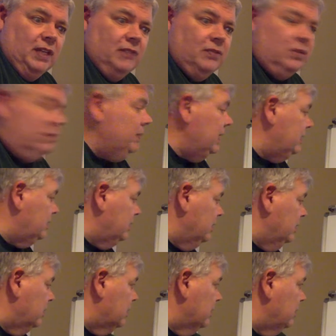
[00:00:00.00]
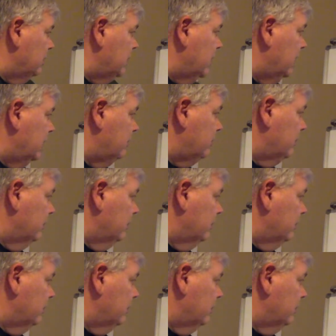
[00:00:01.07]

So basically you could look at it